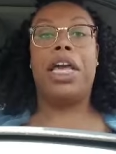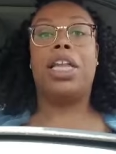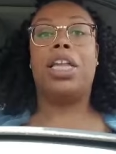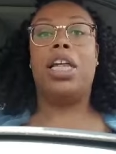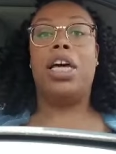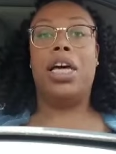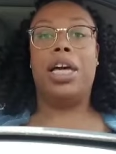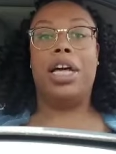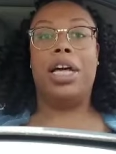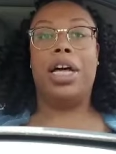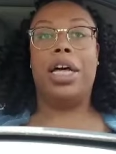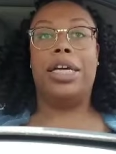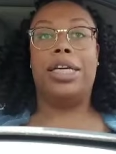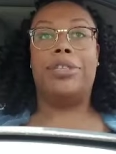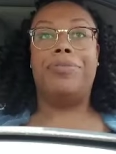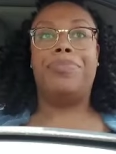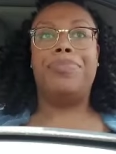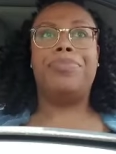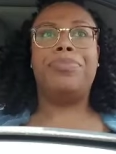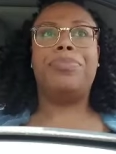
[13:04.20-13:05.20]
They look
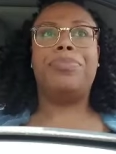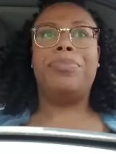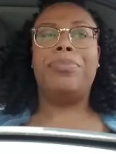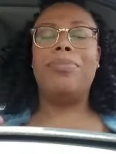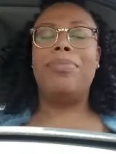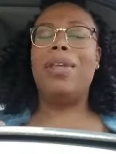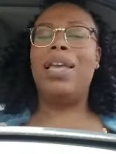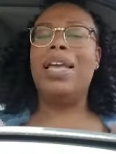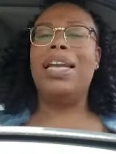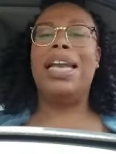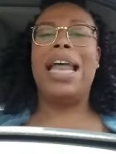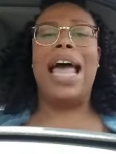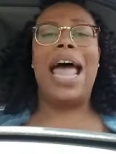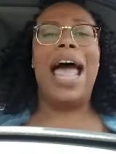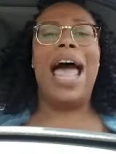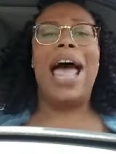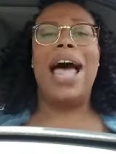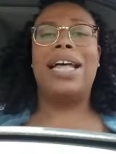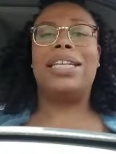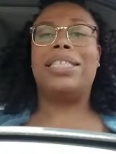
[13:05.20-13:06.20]
good. The
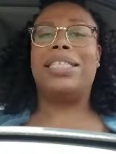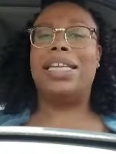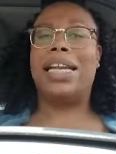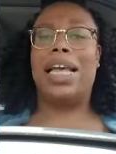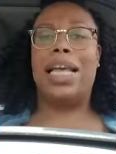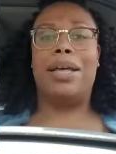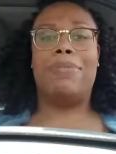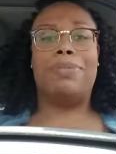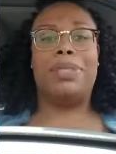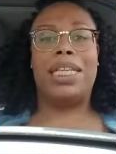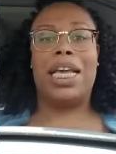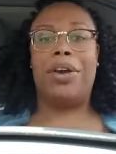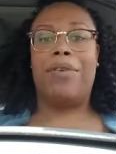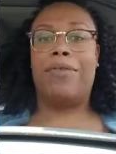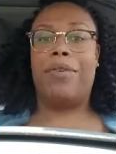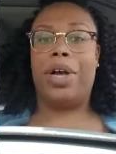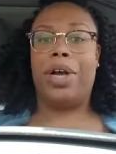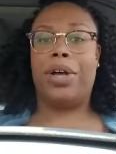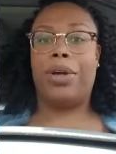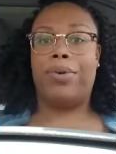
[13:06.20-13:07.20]
ass and the hips
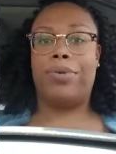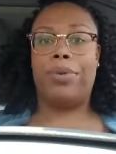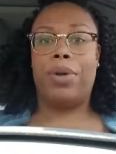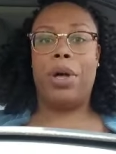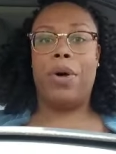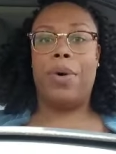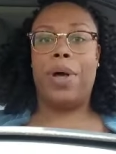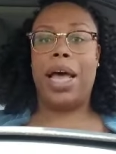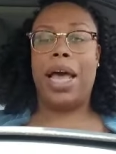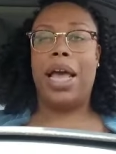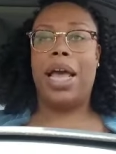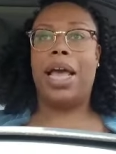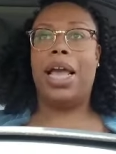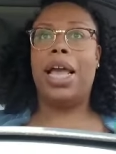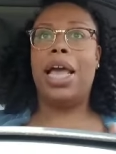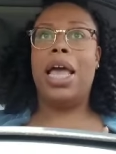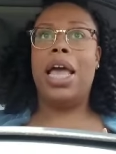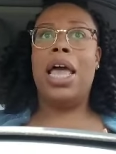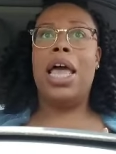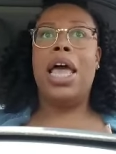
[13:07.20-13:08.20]
ain't real. Okay?
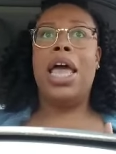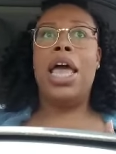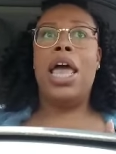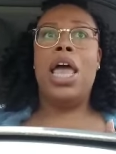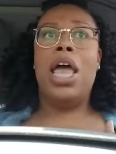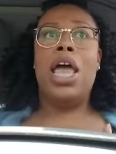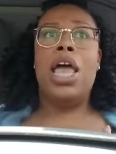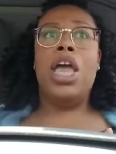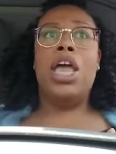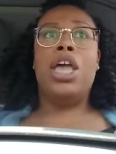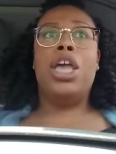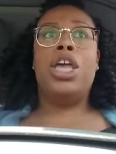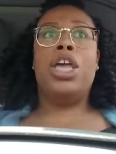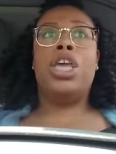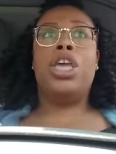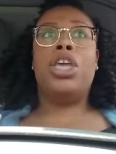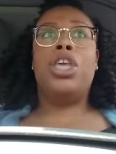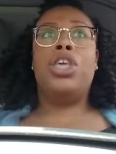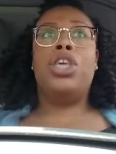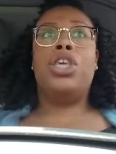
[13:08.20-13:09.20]

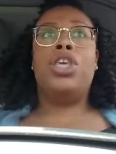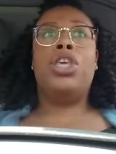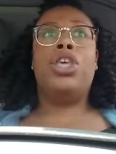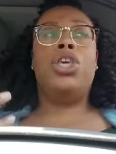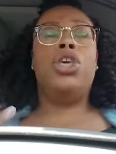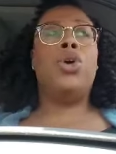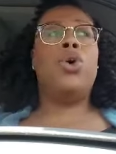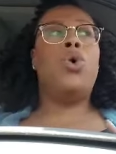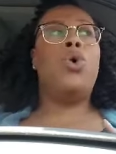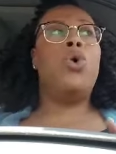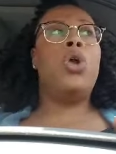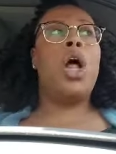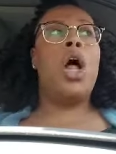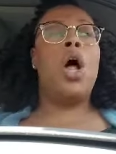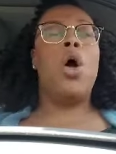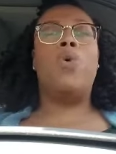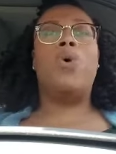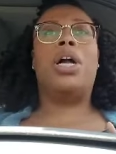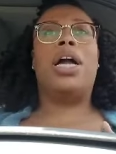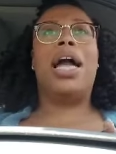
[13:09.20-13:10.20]
You
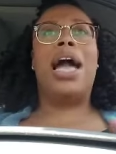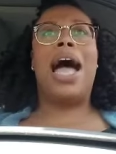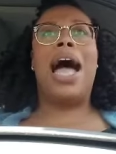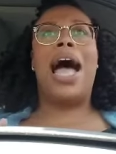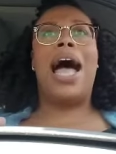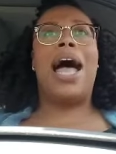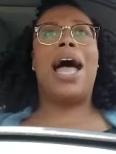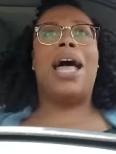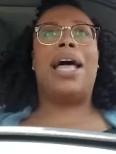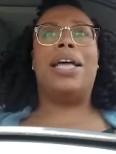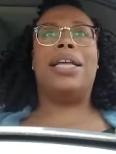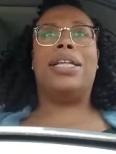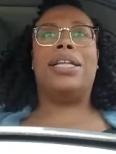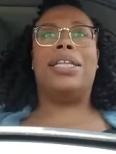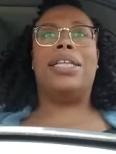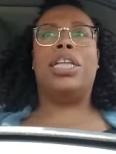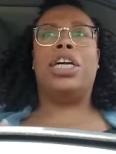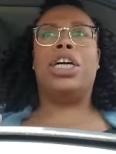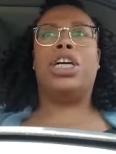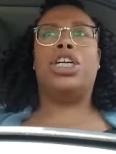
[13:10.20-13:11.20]
don't got
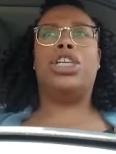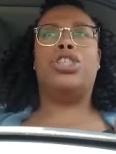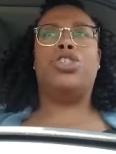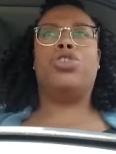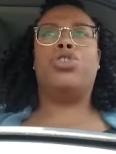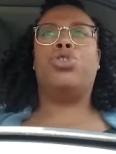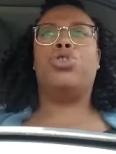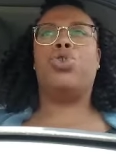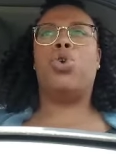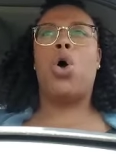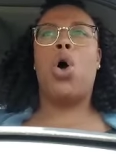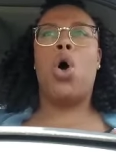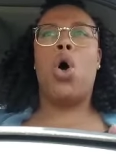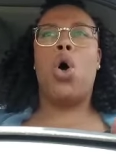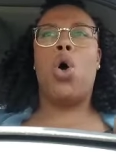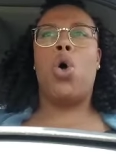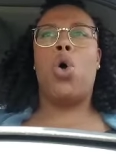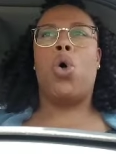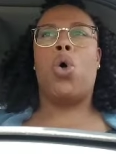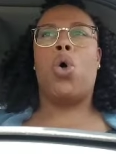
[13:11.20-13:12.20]
the
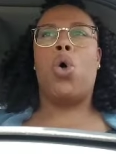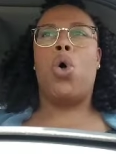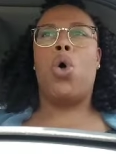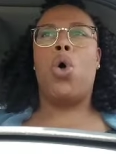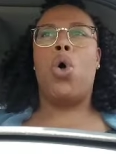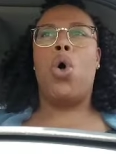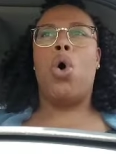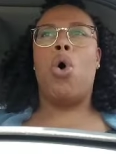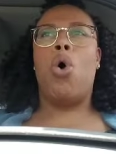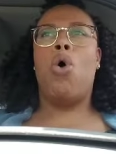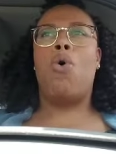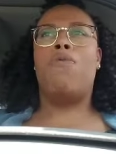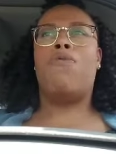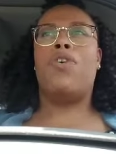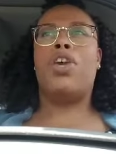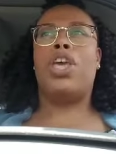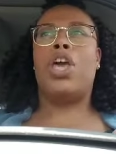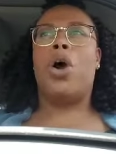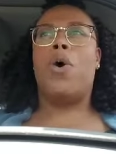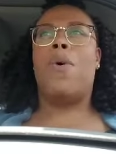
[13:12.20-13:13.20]
control
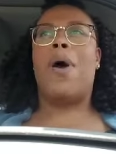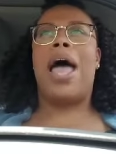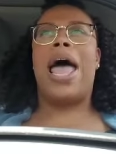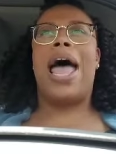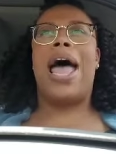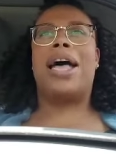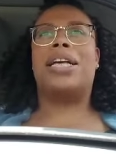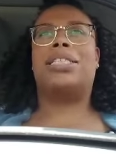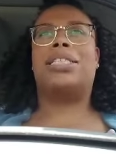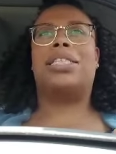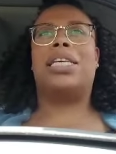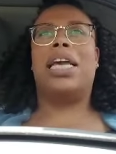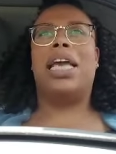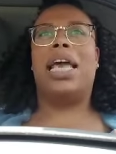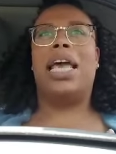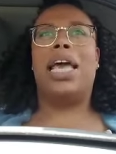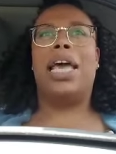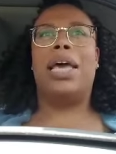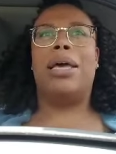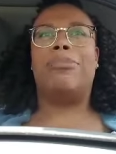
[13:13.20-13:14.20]
over your ass and
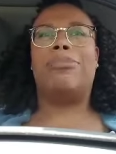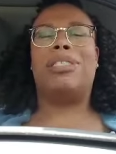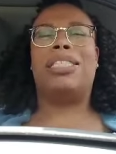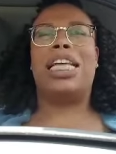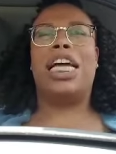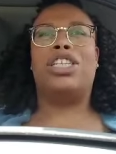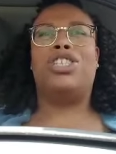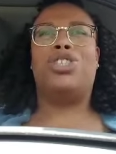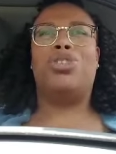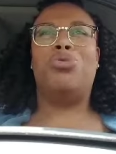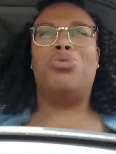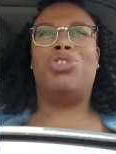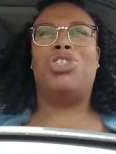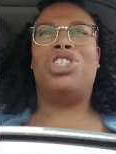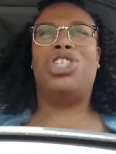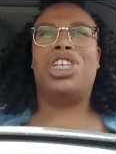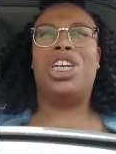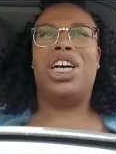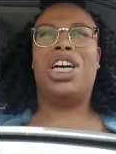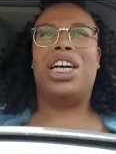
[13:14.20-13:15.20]
hips that you
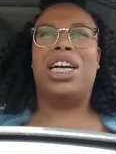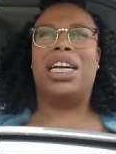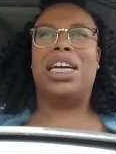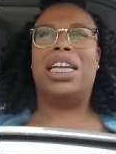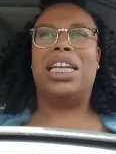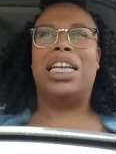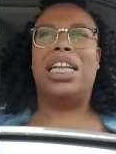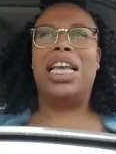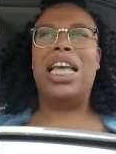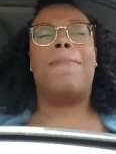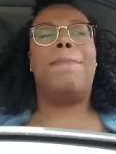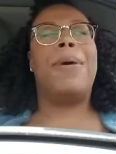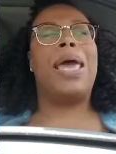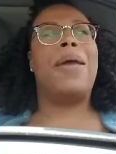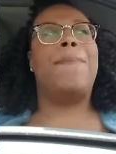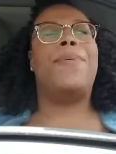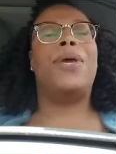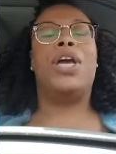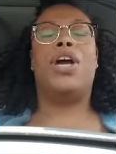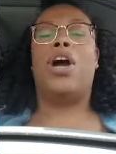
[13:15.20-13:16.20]
should. But
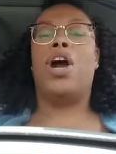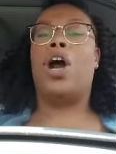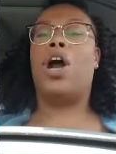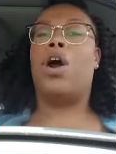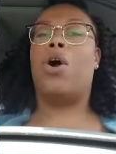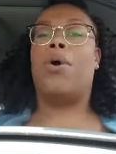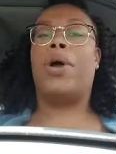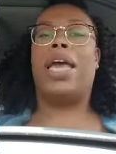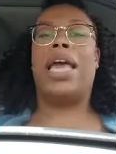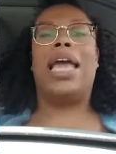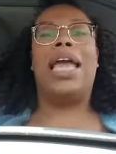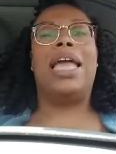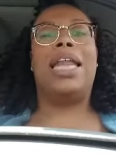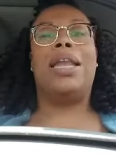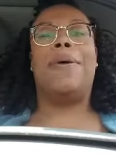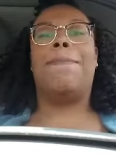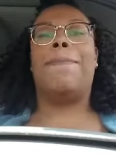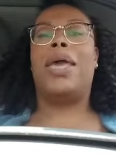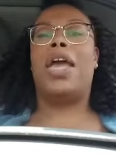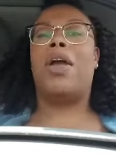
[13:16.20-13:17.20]
baby girl, get in
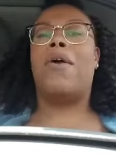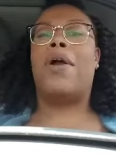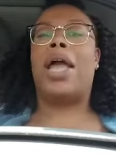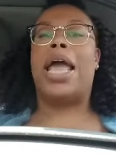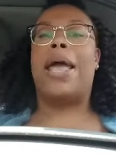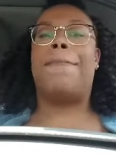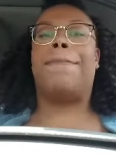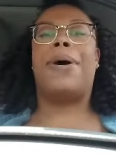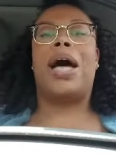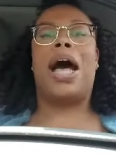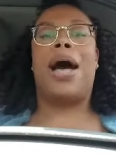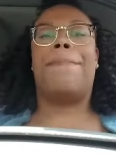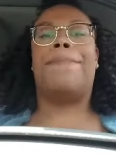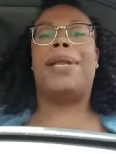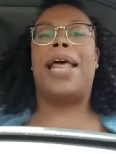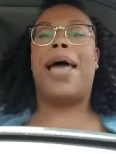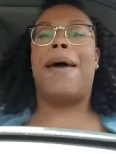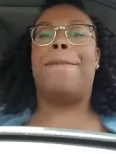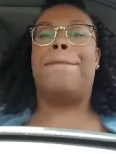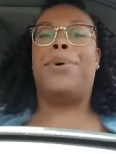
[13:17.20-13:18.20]
the mirror and pop
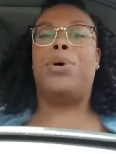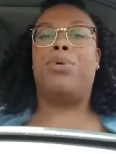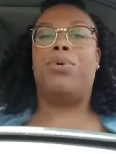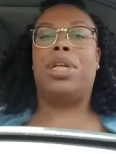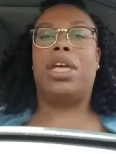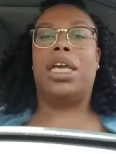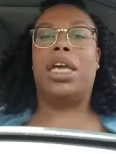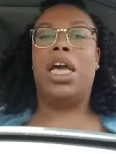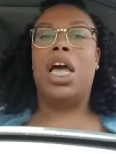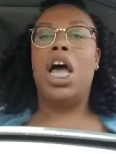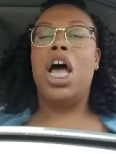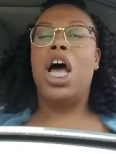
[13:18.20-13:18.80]
that booty.